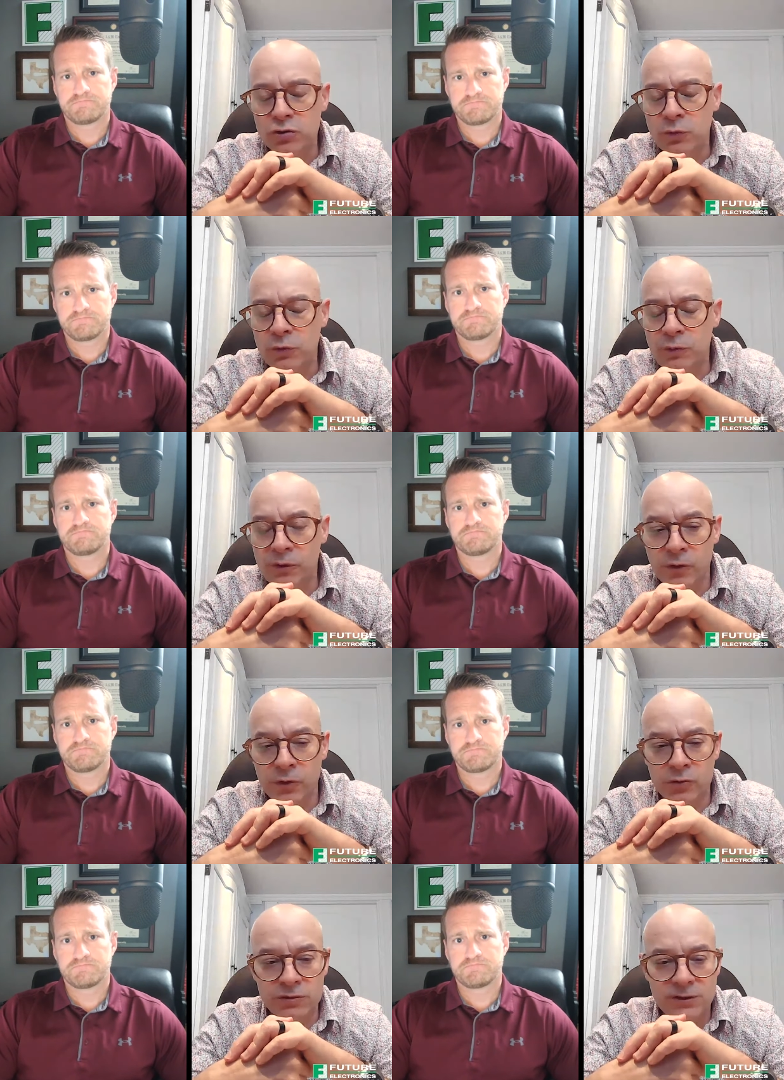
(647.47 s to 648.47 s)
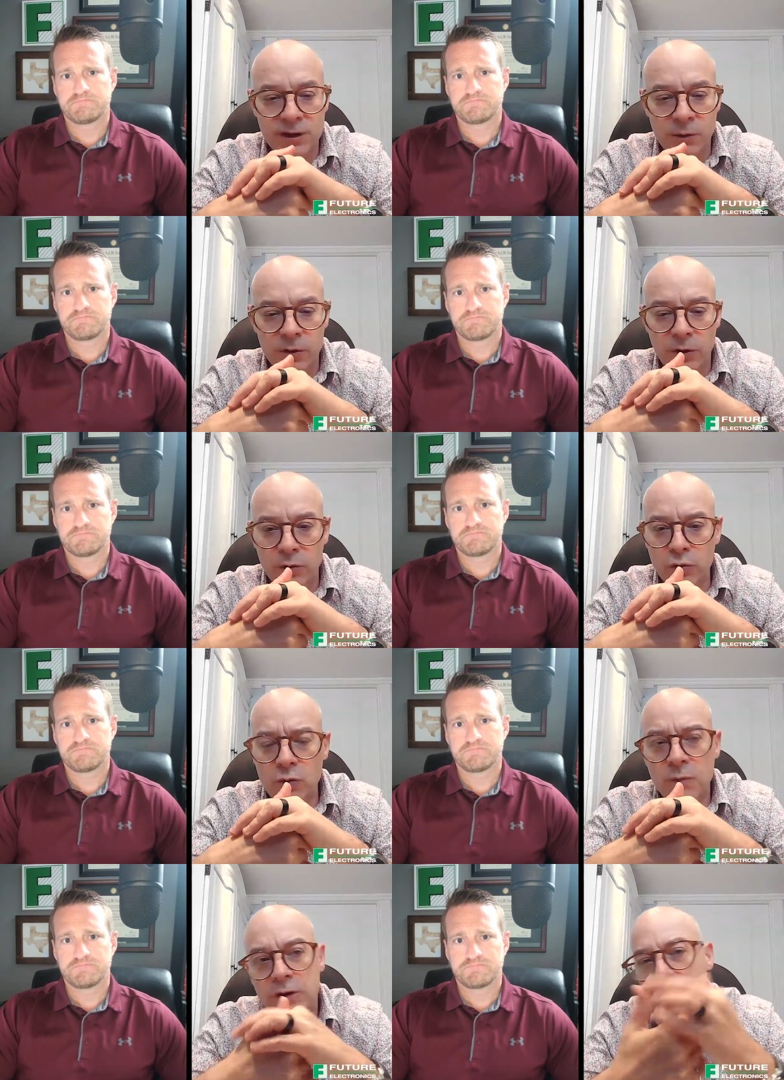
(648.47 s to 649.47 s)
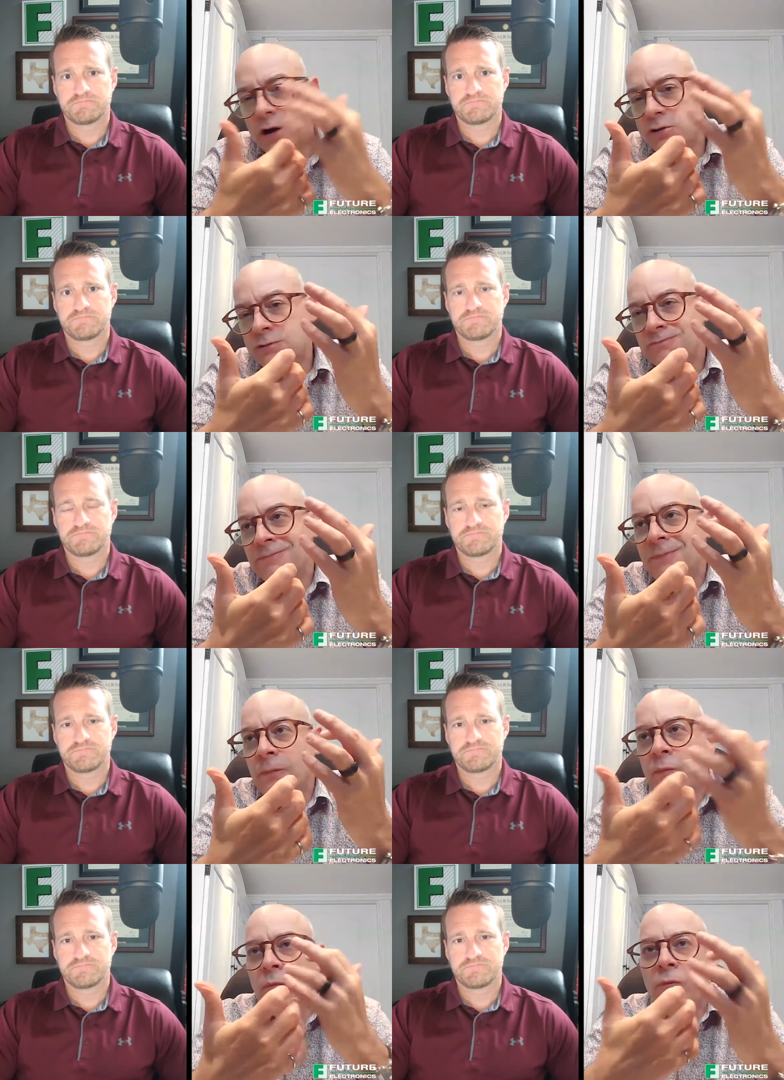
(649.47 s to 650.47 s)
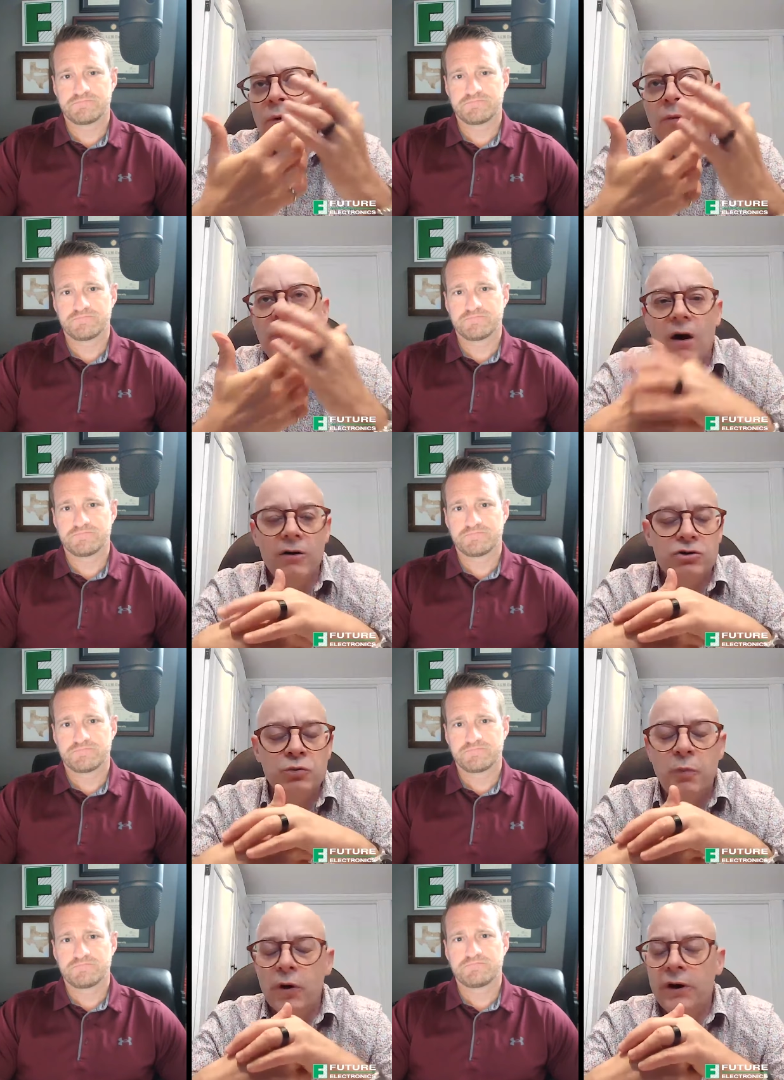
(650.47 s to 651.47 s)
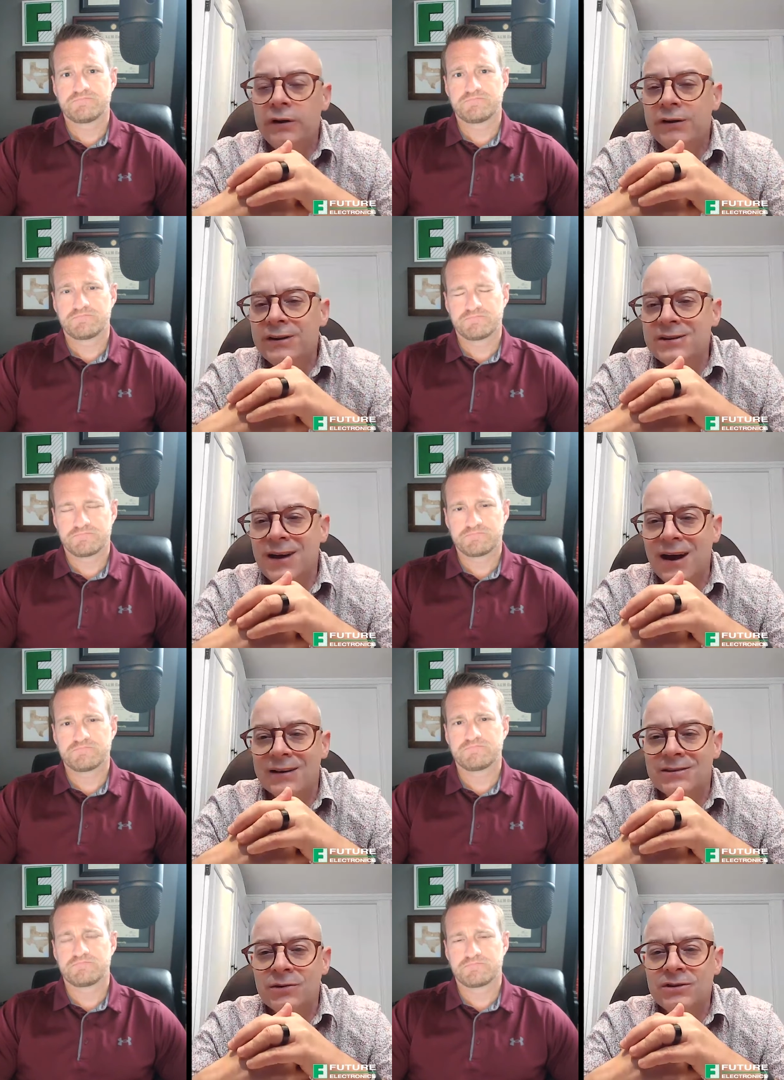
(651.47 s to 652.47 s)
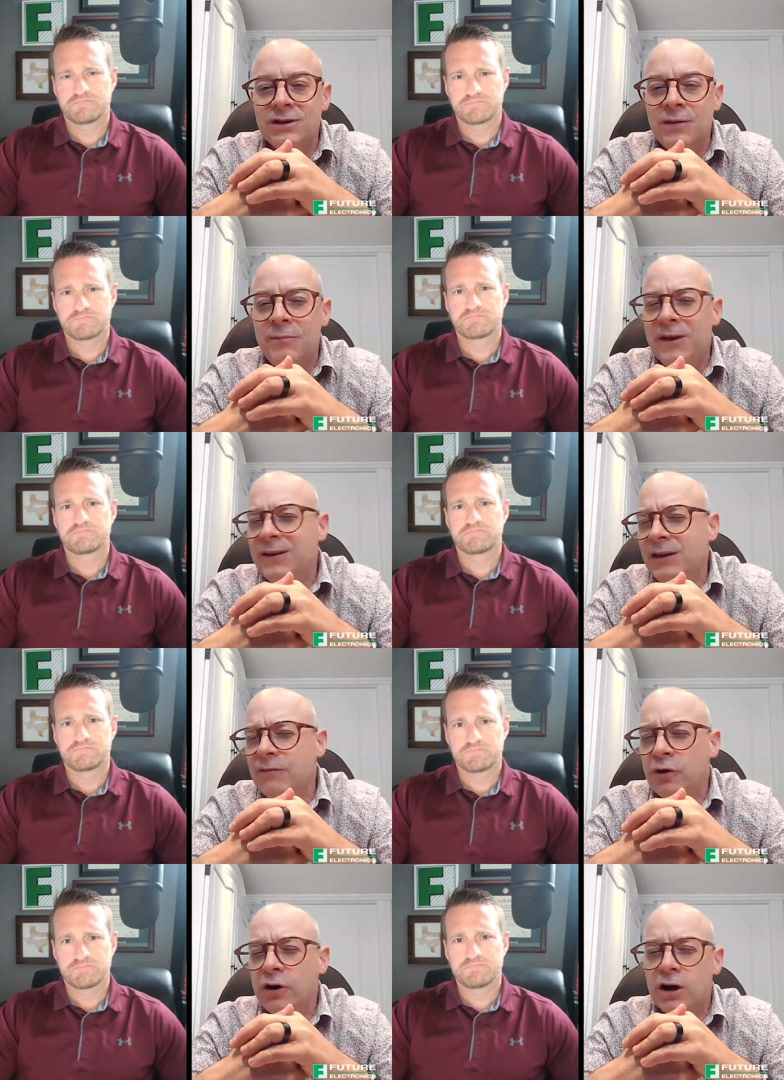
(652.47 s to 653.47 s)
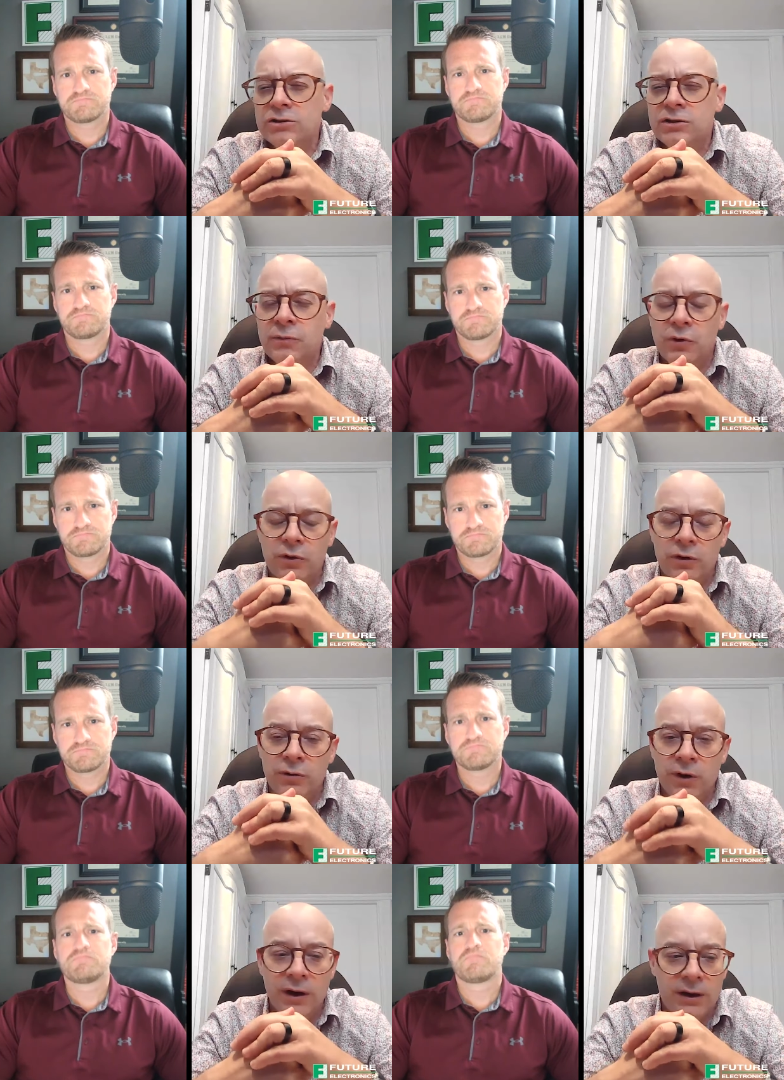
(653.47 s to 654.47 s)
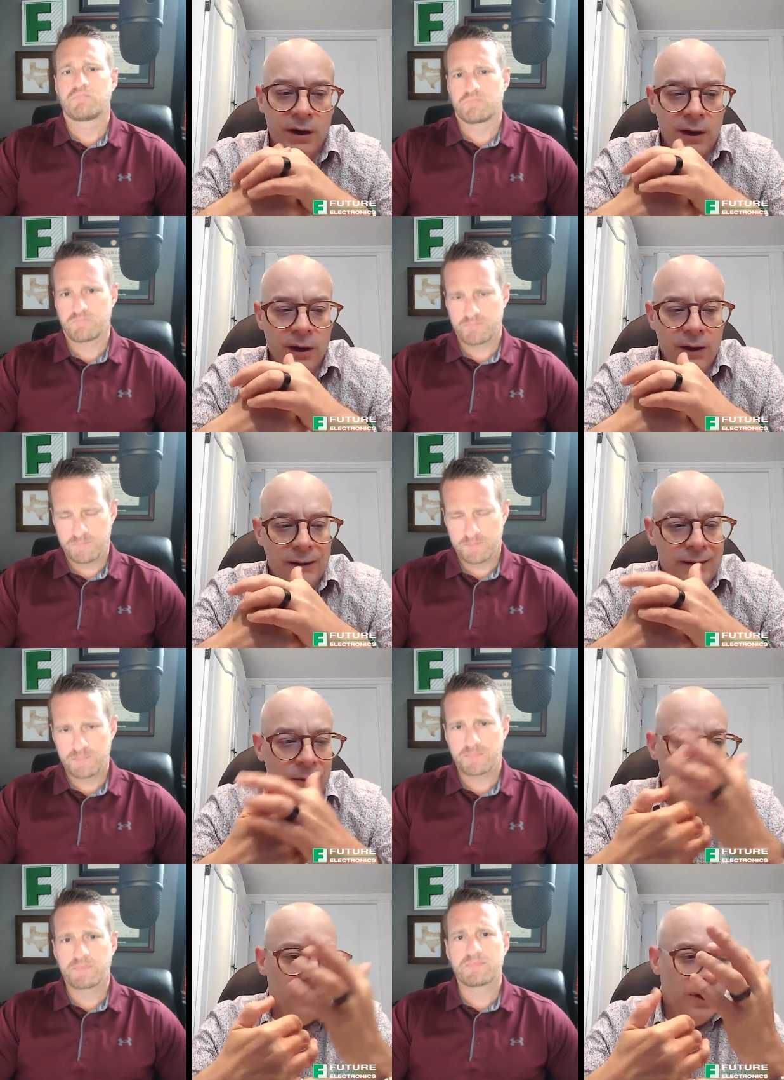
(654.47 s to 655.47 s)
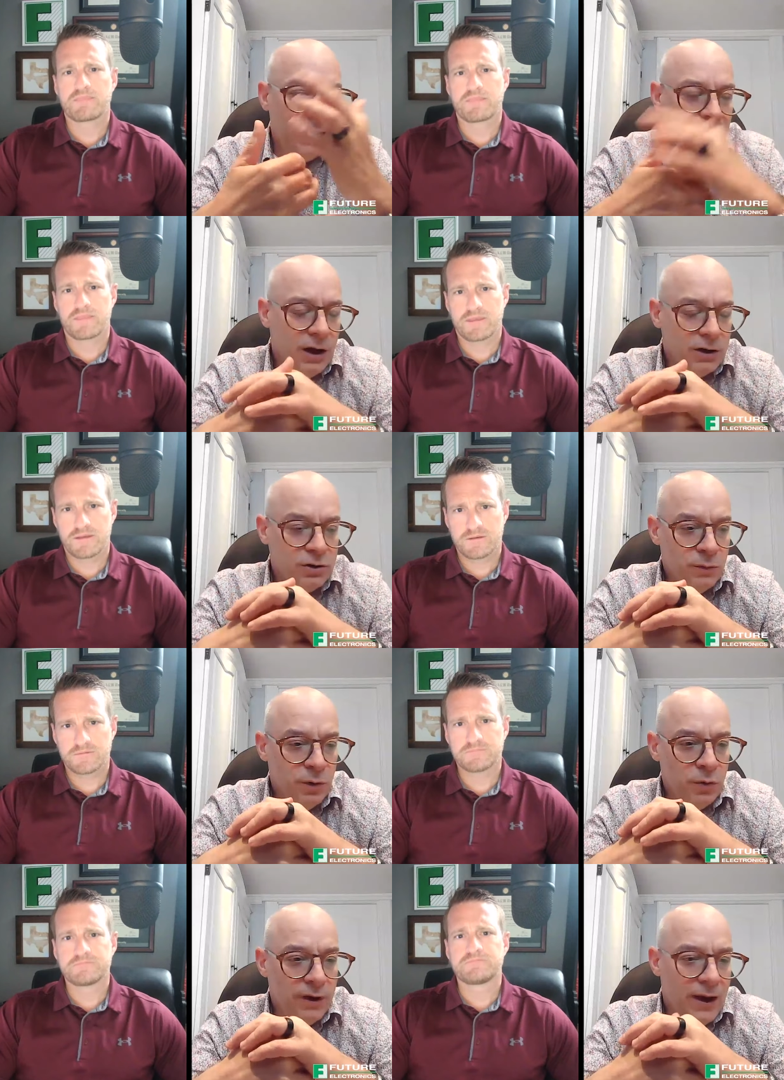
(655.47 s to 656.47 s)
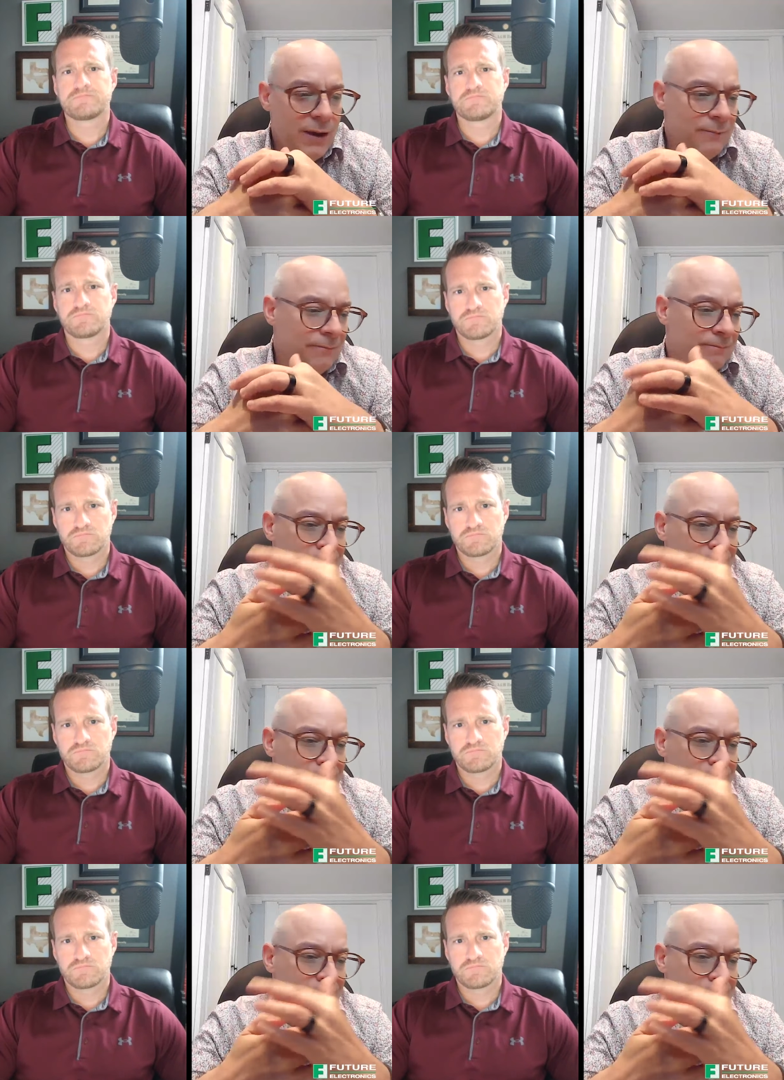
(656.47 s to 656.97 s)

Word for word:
Speaker 1: So we prefer to stay with our tool. But cost, we, we are supporting the design, so it's not a big deal for customer. You know, like we we had customer we came